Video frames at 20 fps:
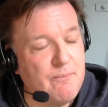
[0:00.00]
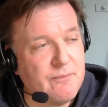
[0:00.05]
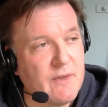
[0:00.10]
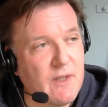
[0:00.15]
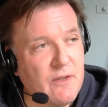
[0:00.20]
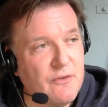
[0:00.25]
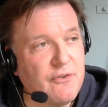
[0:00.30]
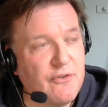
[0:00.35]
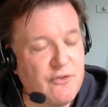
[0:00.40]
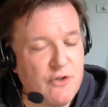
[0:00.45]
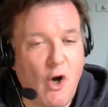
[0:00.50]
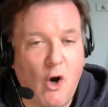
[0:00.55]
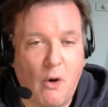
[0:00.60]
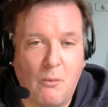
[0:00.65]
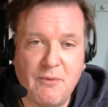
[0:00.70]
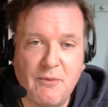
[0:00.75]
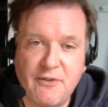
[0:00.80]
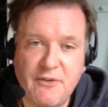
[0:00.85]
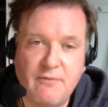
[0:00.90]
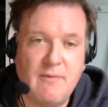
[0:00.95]

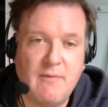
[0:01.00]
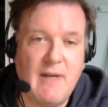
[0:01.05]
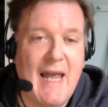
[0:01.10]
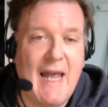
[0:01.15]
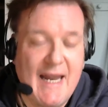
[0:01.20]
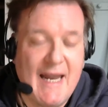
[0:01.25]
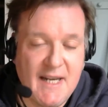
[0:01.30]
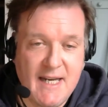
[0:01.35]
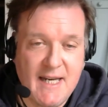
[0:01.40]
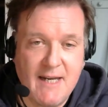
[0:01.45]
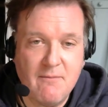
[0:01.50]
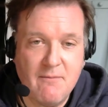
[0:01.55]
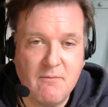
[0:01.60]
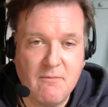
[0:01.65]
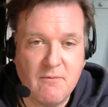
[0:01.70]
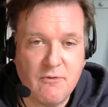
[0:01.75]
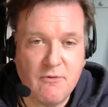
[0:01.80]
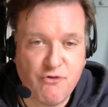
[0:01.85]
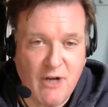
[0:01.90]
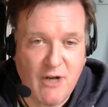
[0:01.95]
stopped any
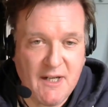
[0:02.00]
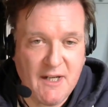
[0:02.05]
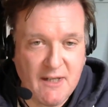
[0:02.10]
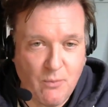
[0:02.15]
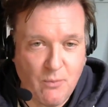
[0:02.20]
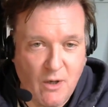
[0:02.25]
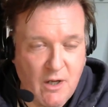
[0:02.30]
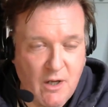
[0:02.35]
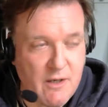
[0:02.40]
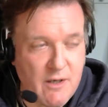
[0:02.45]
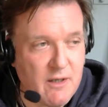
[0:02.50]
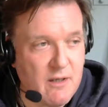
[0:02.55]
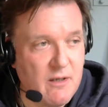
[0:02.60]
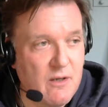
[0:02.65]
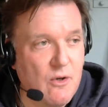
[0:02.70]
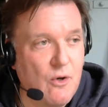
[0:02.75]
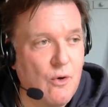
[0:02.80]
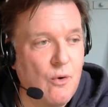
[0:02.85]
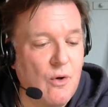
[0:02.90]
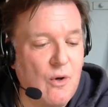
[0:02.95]
traded work
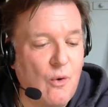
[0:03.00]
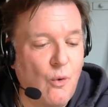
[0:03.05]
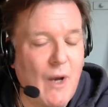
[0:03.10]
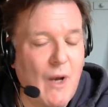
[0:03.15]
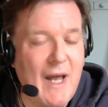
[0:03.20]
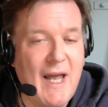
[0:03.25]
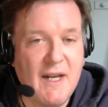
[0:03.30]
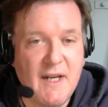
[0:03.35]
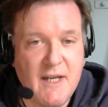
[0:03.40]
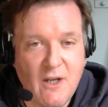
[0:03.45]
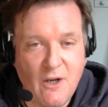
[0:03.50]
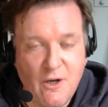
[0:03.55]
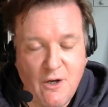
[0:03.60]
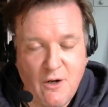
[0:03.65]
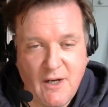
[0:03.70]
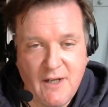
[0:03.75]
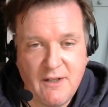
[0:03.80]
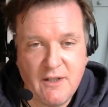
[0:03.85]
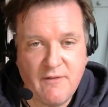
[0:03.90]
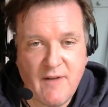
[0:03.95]
or any early
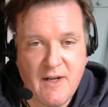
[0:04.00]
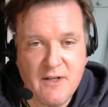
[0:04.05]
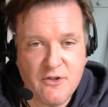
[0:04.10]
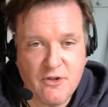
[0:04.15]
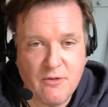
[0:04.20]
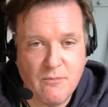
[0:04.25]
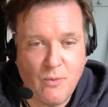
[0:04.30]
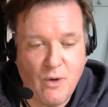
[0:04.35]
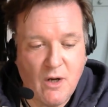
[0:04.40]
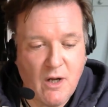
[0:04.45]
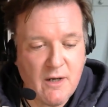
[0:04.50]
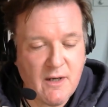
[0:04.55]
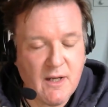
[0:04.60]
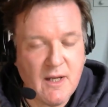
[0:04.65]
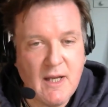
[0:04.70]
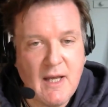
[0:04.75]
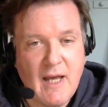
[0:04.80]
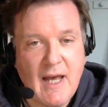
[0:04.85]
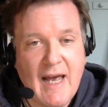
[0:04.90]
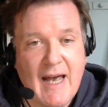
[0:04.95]
intervention work,
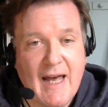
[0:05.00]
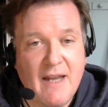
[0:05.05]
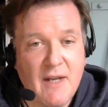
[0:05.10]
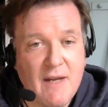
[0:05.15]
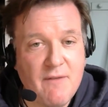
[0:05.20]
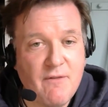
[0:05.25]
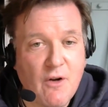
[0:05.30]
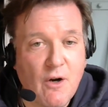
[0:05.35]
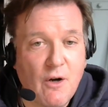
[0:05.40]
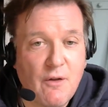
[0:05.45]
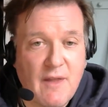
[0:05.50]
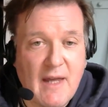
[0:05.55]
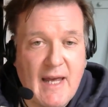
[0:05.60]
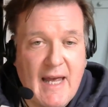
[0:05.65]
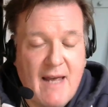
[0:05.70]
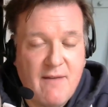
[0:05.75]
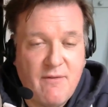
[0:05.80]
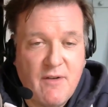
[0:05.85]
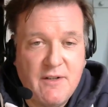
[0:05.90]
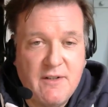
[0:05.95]
and they've got their
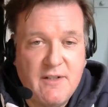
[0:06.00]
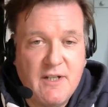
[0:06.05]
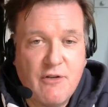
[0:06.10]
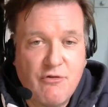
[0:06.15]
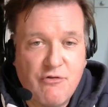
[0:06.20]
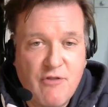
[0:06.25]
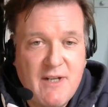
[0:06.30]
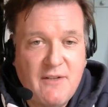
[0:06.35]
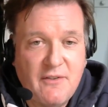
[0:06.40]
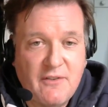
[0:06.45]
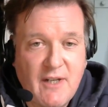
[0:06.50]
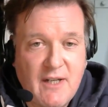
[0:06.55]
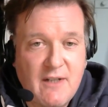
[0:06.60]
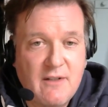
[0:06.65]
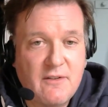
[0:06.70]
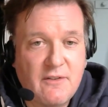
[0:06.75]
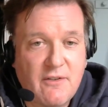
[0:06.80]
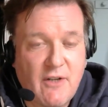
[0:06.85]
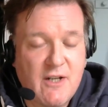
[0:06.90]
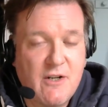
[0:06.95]
ever decreasing
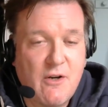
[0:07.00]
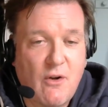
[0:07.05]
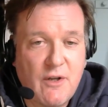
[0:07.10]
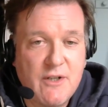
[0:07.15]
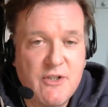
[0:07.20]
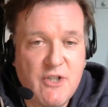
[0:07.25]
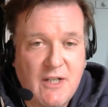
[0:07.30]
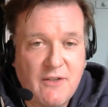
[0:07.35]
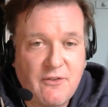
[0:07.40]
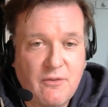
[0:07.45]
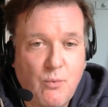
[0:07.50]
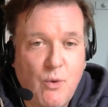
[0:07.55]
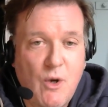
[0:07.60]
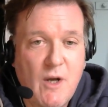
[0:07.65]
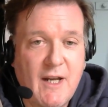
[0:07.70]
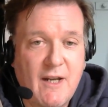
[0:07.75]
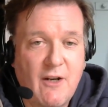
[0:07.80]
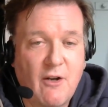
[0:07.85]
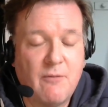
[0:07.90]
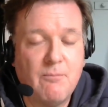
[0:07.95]
psychologists
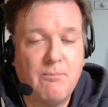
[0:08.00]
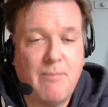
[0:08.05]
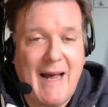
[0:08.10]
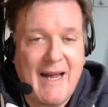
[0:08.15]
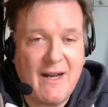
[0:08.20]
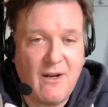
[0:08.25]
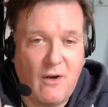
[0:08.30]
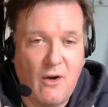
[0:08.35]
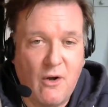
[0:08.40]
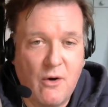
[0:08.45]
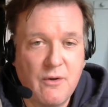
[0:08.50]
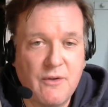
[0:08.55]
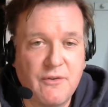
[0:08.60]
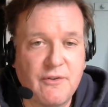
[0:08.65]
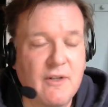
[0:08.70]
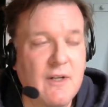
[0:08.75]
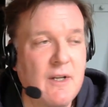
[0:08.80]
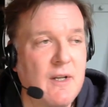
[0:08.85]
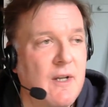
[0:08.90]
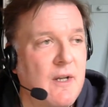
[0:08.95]
working on backlogs.
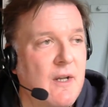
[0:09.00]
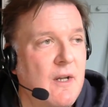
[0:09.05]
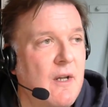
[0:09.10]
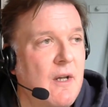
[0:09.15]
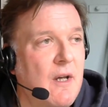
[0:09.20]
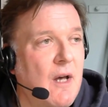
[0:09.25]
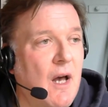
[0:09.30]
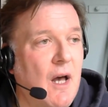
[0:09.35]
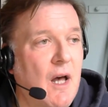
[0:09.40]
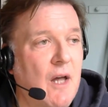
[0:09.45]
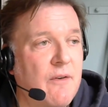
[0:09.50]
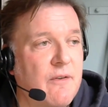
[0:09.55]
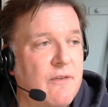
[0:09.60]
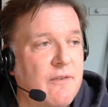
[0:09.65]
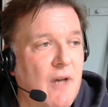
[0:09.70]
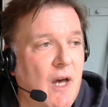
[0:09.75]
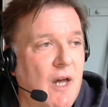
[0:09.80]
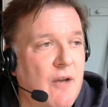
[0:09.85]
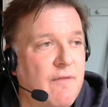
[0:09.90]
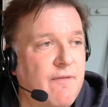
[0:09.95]

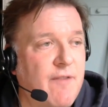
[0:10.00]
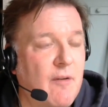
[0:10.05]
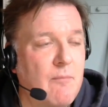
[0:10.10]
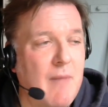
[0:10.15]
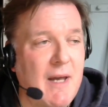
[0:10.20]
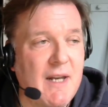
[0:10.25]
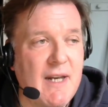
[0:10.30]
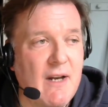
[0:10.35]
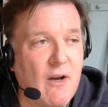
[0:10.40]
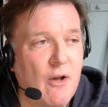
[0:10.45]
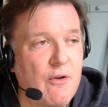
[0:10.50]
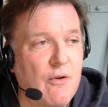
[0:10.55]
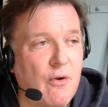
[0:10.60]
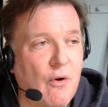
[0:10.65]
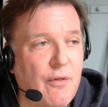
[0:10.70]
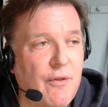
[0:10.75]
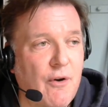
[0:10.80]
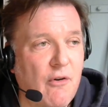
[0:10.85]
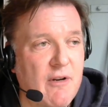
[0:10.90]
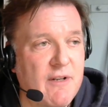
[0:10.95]
And for many local
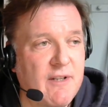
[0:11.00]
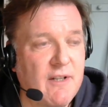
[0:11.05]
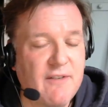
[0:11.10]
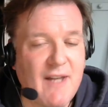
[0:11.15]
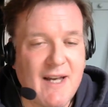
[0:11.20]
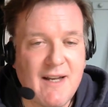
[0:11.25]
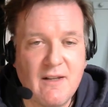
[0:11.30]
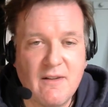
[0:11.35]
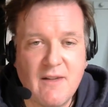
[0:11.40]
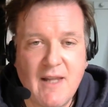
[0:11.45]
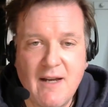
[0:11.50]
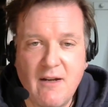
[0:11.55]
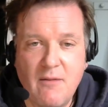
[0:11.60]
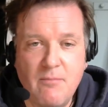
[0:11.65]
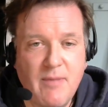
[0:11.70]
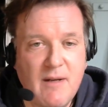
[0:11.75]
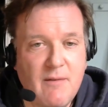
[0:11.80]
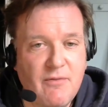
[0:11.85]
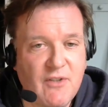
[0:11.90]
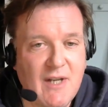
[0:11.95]
authorities, that can
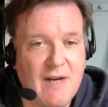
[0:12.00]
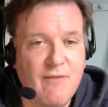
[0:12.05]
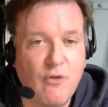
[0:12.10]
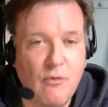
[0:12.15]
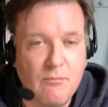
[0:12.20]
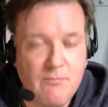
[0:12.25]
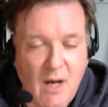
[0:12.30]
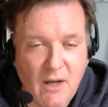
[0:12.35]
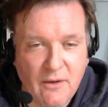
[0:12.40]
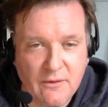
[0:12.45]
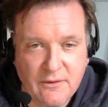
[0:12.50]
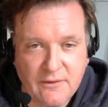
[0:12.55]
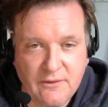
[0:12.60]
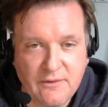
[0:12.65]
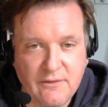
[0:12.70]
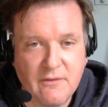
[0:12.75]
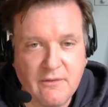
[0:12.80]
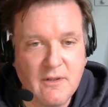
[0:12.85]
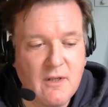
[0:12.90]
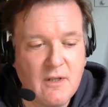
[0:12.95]
be several months,